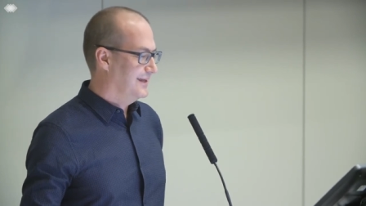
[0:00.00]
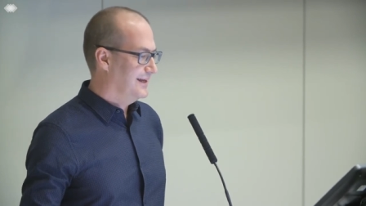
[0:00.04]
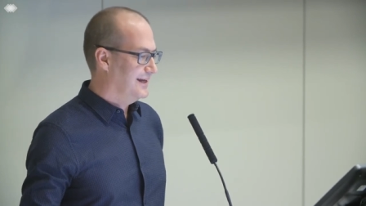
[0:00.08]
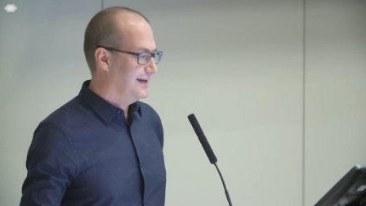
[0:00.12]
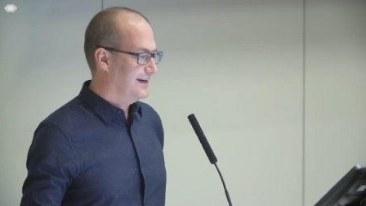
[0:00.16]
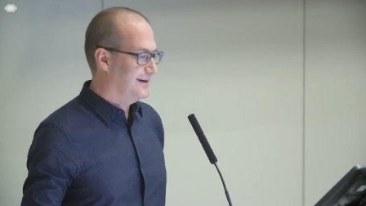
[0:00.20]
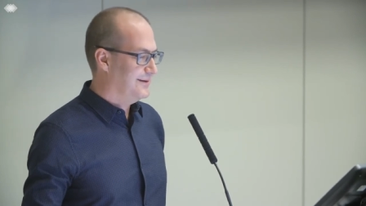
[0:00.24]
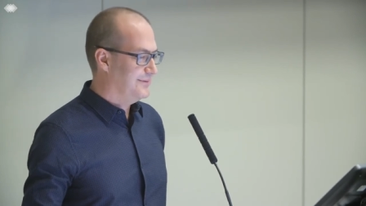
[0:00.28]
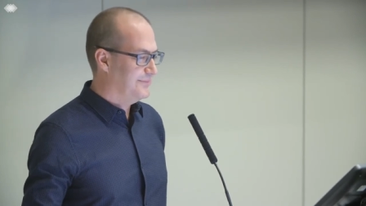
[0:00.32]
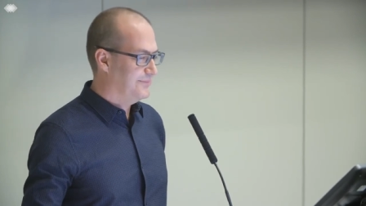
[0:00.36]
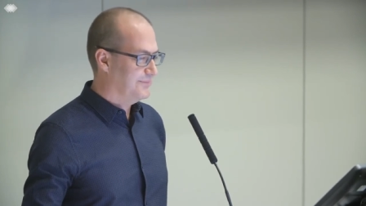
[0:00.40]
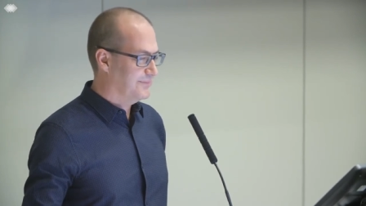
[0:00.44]

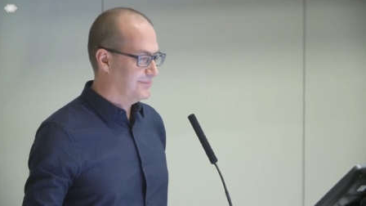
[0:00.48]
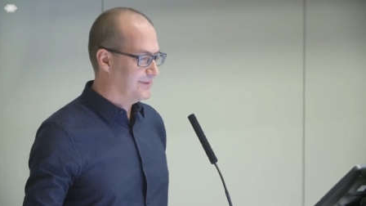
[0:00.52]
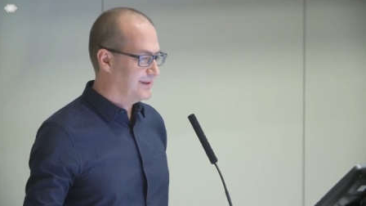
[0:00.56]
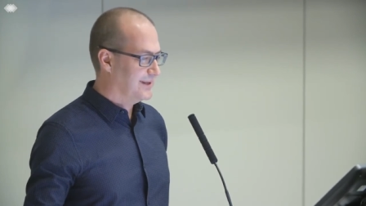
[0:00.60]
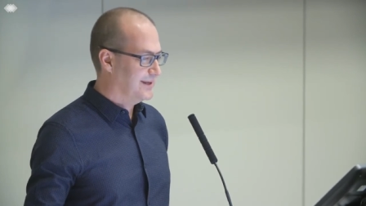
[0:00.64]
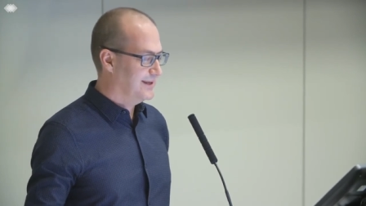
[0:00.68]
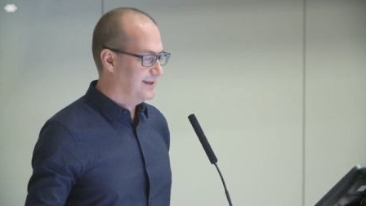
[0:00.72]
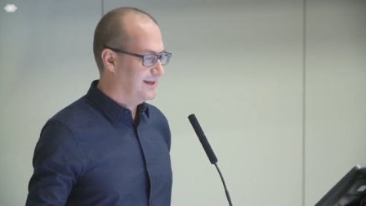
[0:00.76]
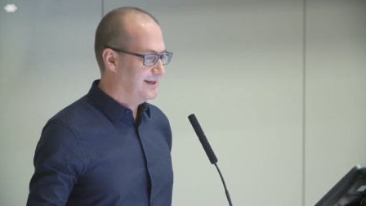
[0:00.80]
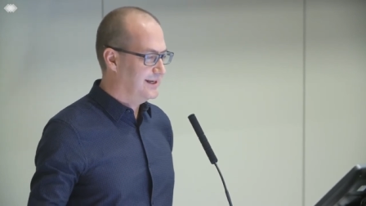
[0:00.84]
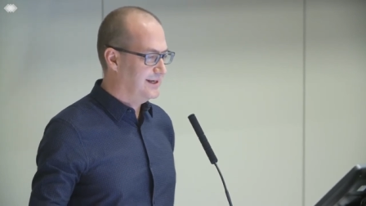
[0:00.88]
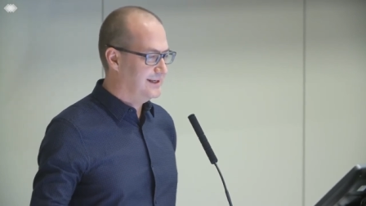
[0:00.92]
Um,
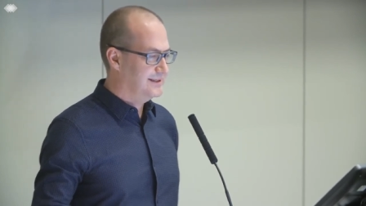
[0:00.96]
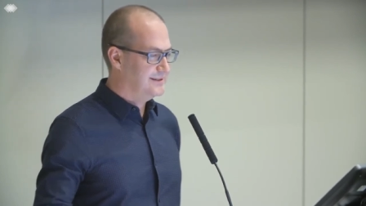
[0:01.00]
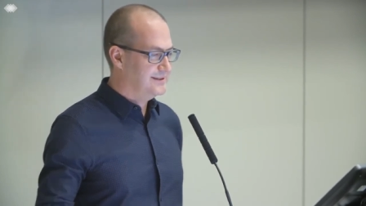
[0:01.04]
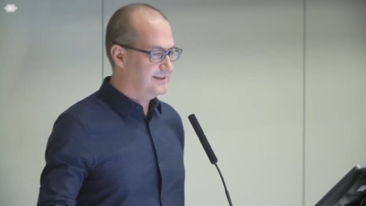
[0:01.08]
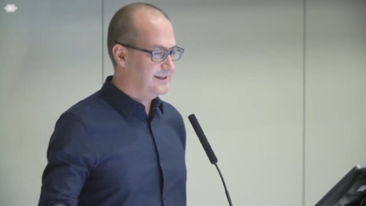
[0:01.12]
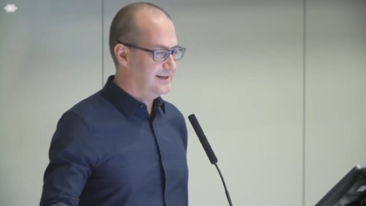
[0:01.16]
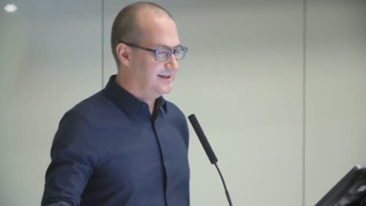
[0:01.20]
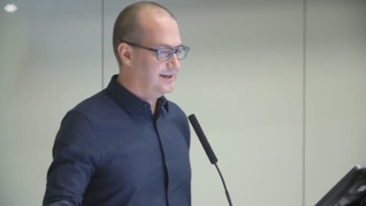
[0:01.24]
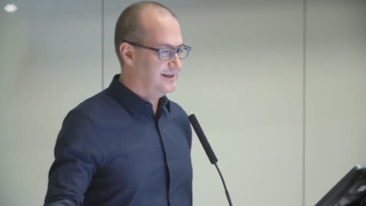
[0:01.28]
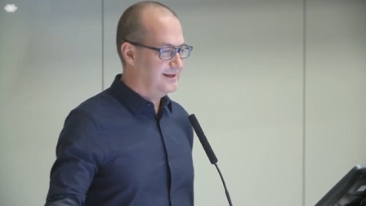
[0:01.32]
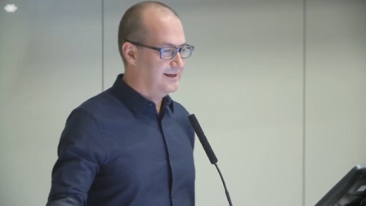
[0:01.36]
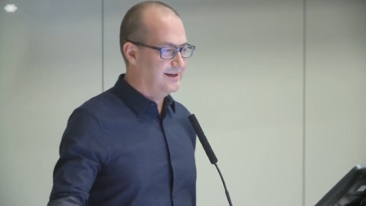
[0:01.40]
and he
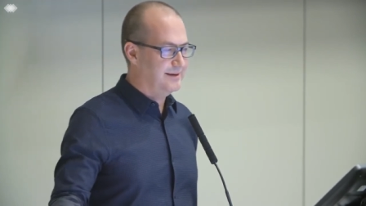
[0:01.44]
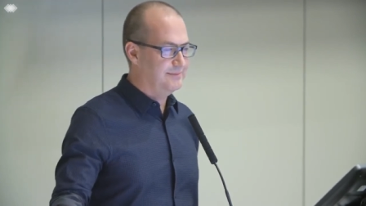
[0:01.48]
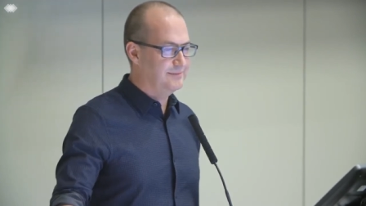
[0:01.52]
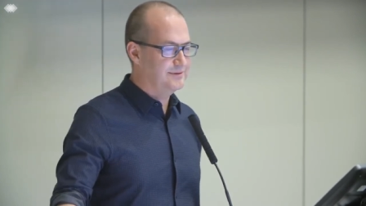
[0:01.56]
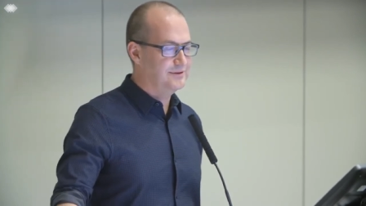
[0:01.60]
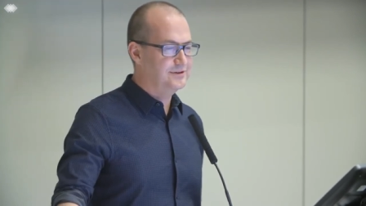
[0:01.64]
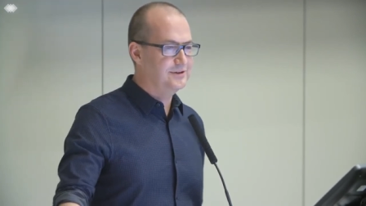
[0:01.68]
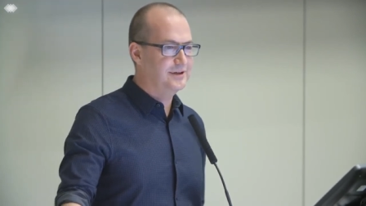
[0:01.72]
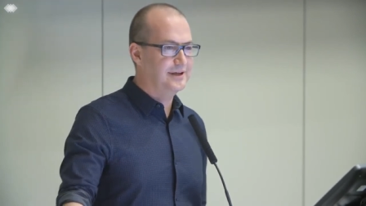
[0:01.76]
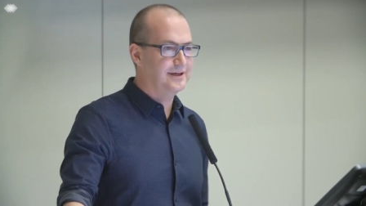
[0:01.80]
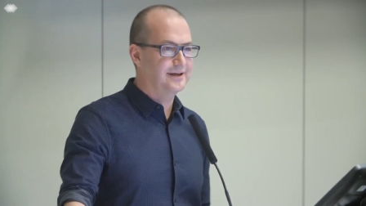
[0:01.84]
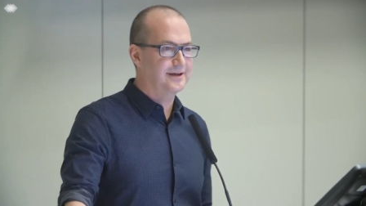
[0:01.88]
said, I'm
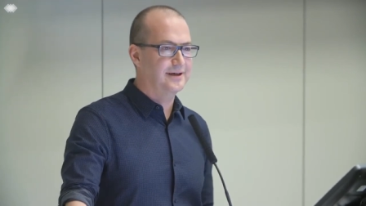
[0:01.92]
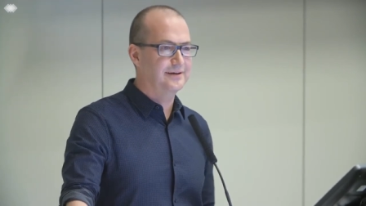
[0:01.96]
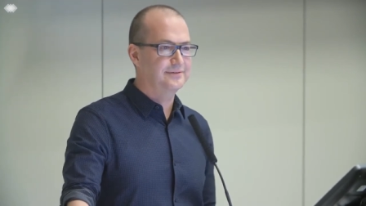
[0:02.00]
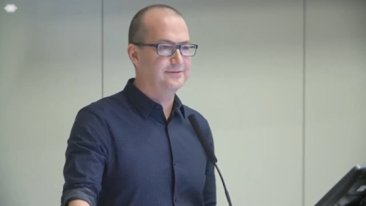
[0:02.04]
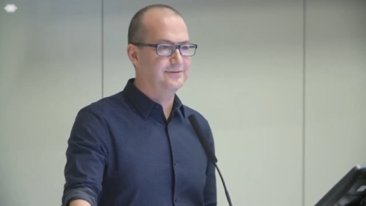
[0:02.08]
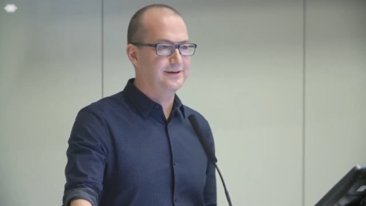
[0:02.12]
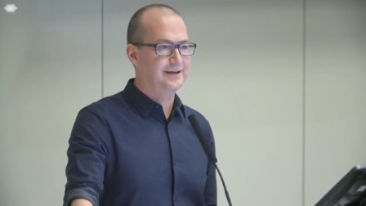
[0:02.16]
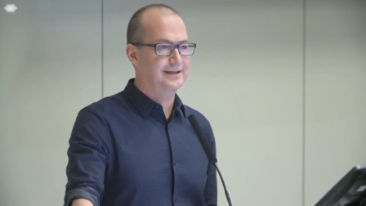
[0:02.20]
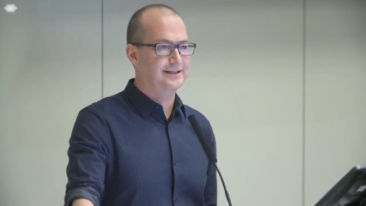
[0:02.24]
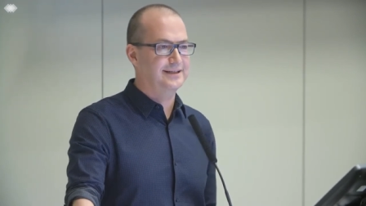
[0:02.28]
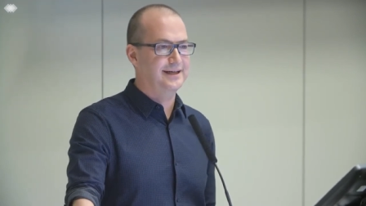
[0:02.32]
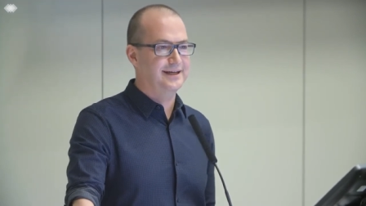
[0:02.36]
doing
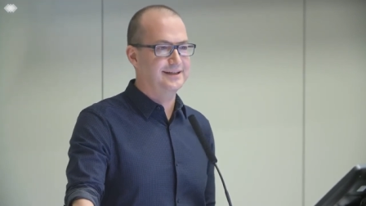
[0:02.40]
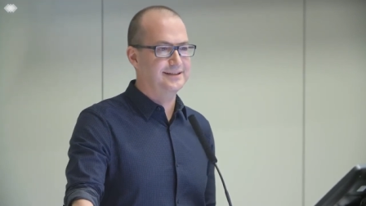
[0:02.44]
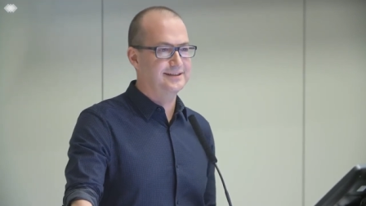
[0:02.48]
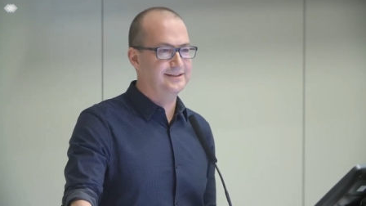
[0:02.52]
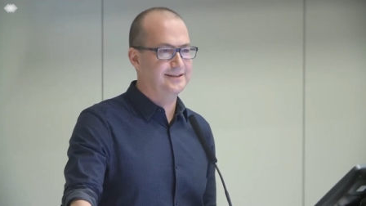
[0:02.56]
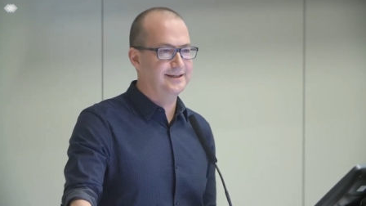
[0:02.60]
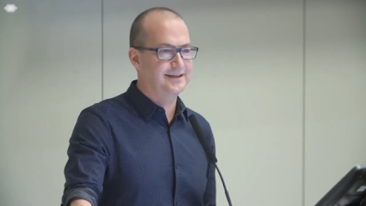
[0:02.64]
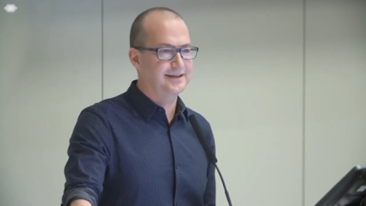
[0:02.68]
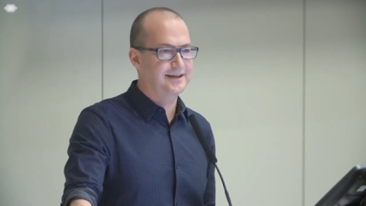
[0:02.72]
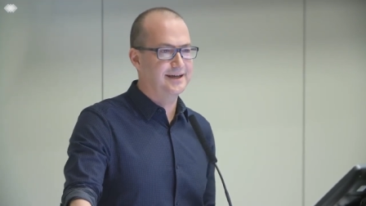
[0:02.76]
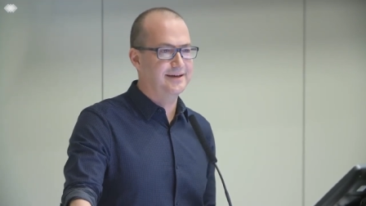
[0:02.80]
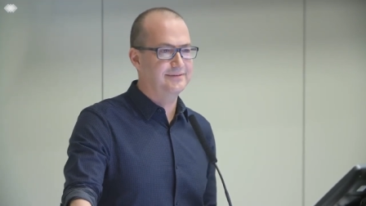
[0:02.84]

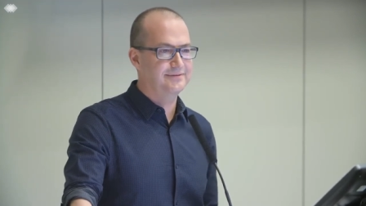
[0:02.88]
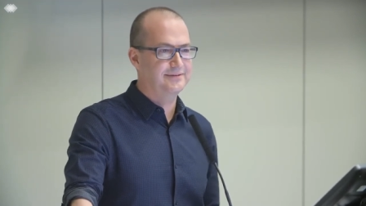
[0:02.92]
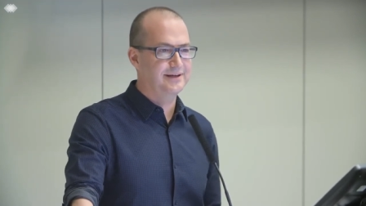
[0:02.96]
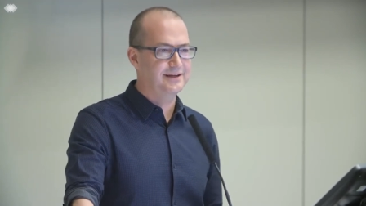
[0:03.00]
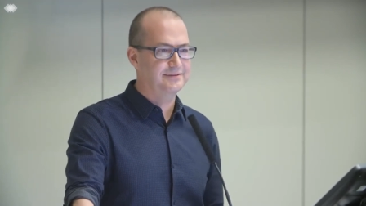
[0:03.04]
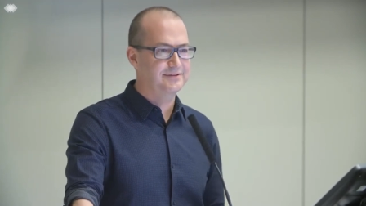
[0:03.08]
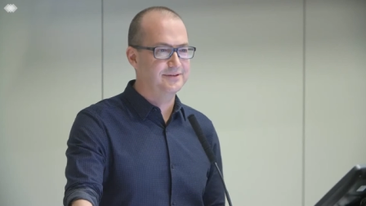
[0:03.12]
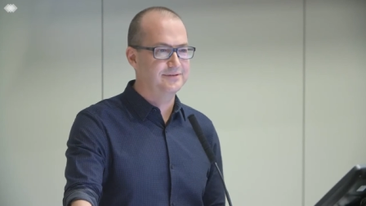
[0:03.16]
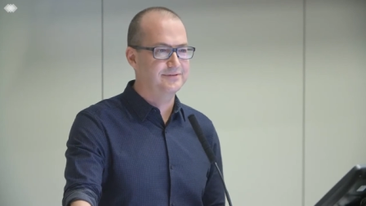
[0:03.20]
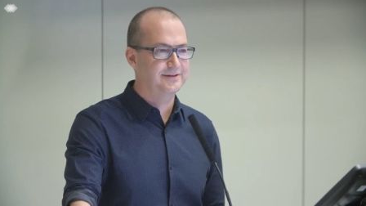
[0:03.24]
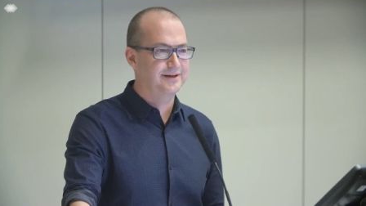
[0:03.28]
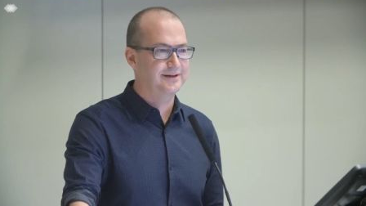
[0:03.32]
fantastic. I've
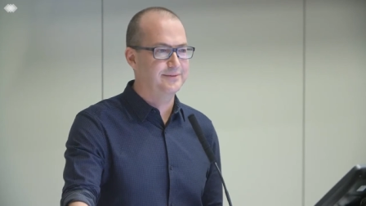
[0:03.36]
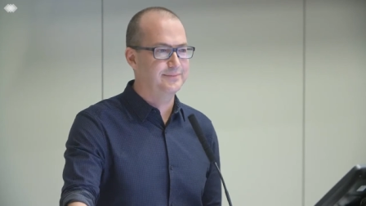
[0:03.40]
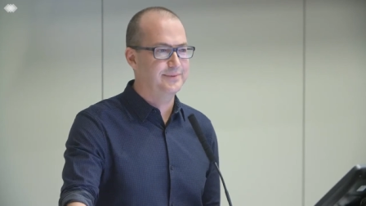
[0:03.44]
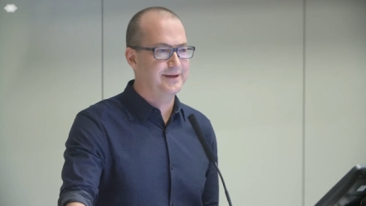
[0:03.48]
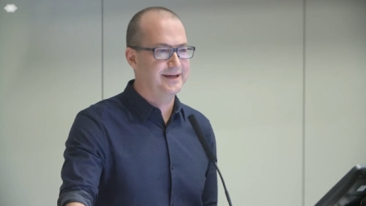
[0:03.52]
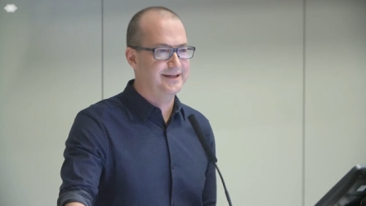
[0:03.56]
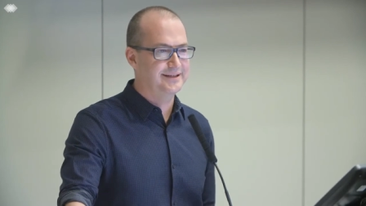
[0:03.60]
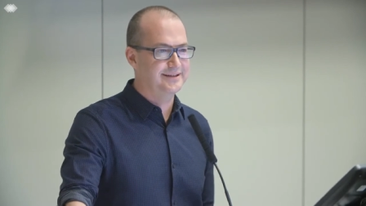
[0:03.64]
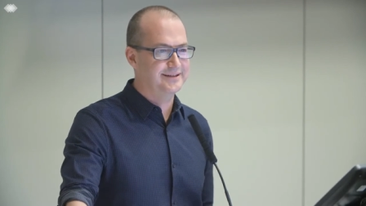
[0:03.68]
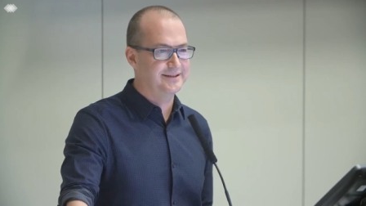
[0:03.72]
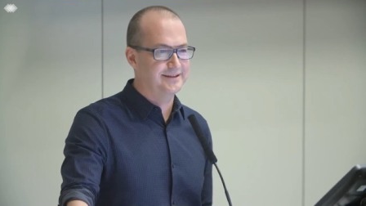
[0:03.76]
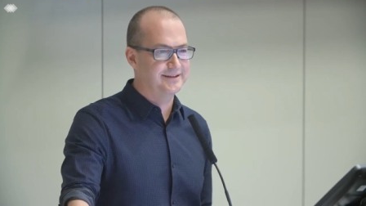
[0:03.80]
never felt
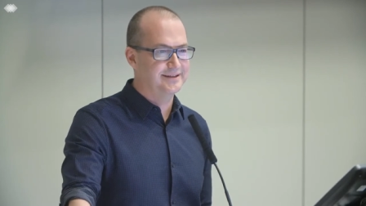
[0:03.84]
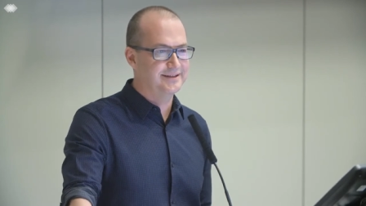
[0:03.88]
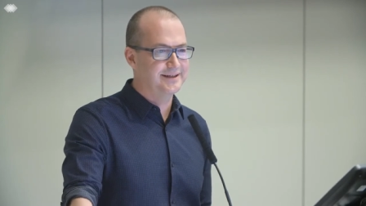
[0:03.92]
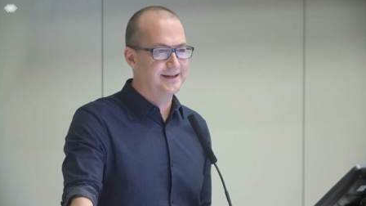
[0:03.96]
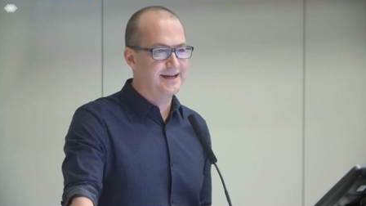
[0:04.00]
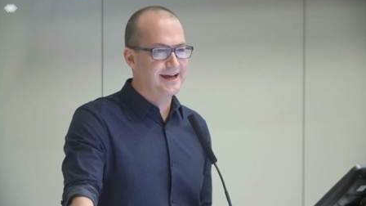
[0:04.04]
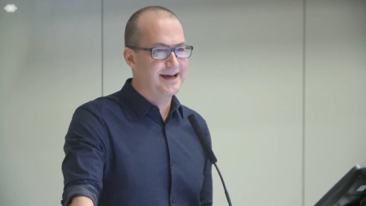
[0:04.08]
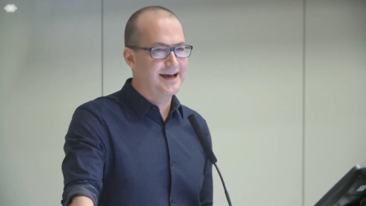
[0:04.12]
better.